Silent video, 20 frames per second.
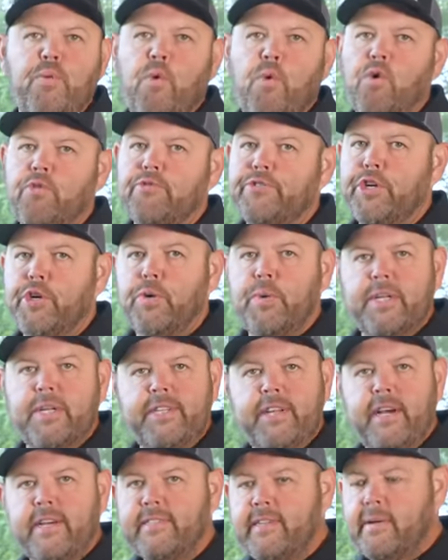want to, it
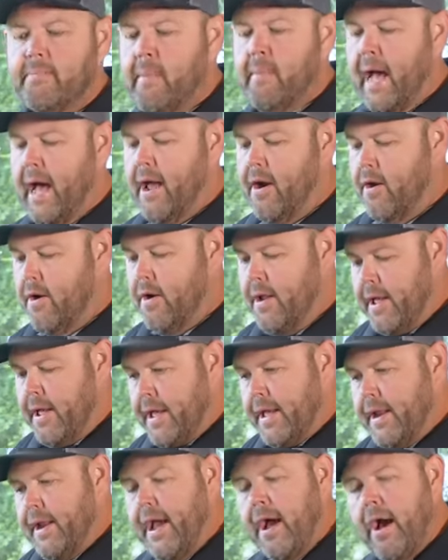doesn't matter.
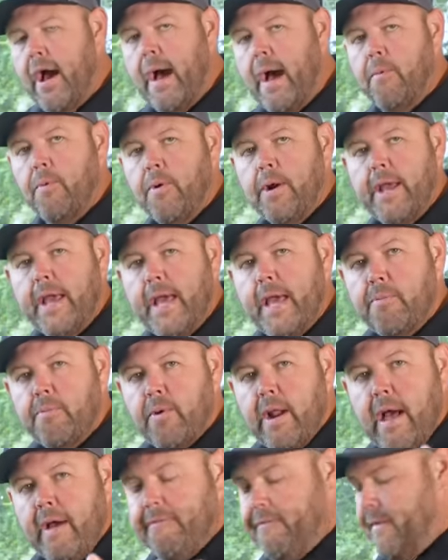Now, I went ahead
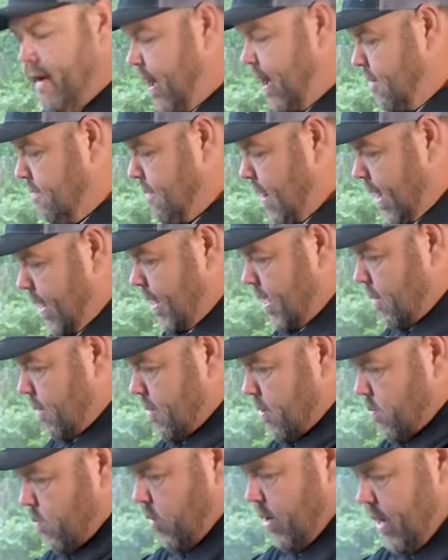when I fired mine up
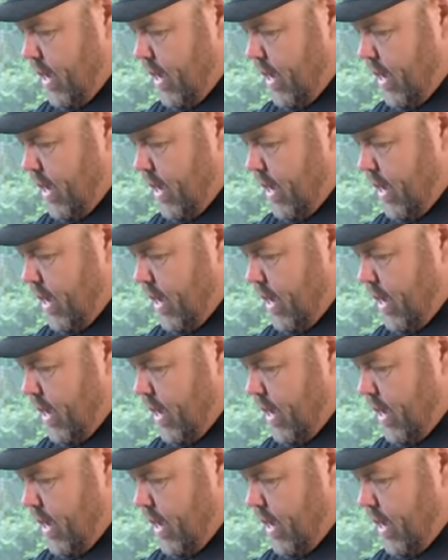and went